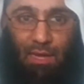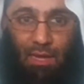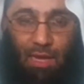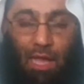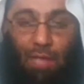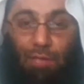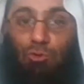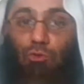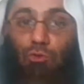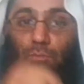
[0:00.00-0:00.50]

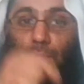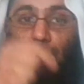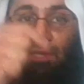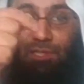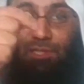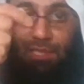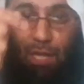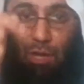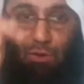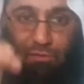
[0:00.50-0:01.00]
And you
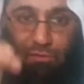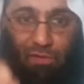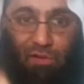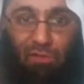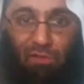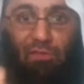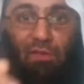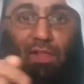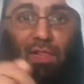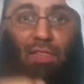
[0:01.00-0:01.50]
must now
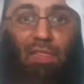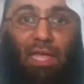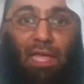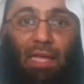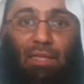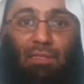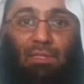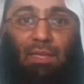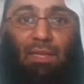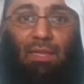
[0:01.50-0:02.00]
fulfill
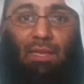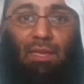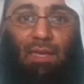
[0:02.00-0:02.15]
that.